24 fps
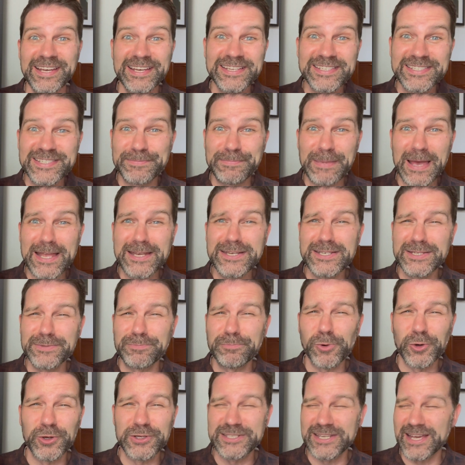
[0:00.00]
spend
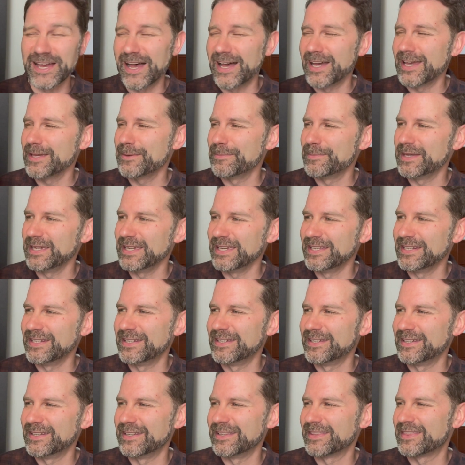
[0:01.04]
more time
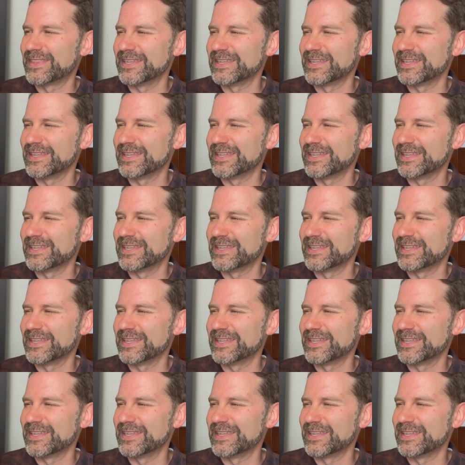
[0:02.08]
in